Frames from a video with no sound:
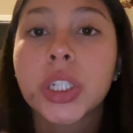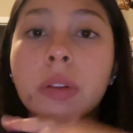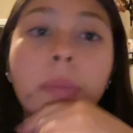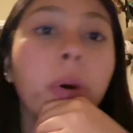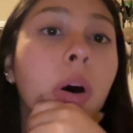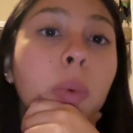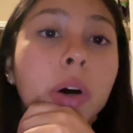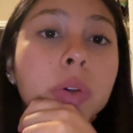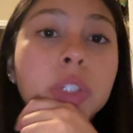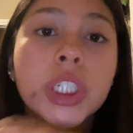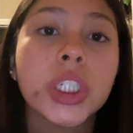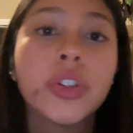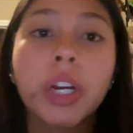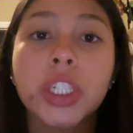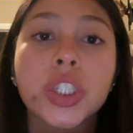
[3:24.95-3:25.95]
of the ball while
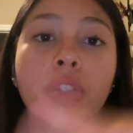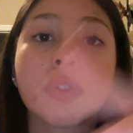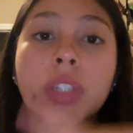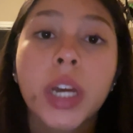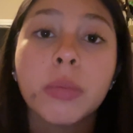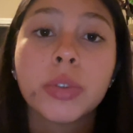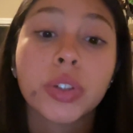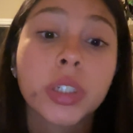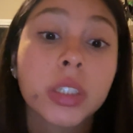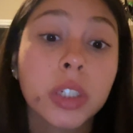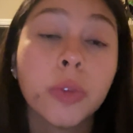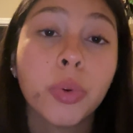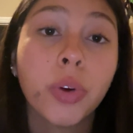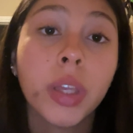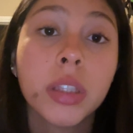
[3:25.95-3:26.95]
changing direction several times during a
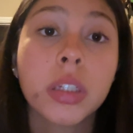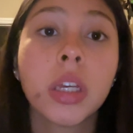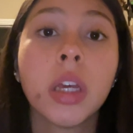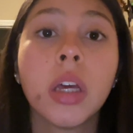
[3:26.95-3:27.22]
single point.